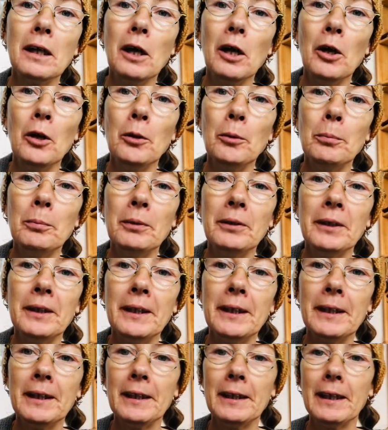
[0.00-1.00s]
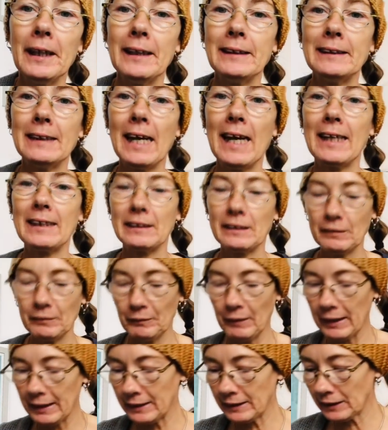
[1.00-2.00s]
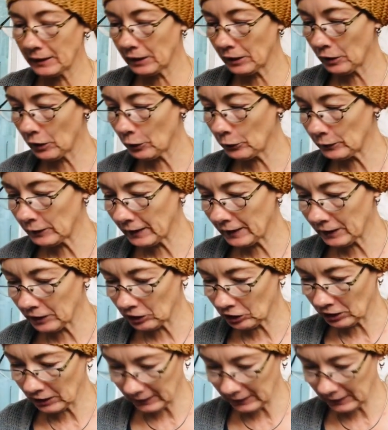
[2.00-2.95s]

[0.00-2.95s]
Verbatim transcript: opening and activating those energy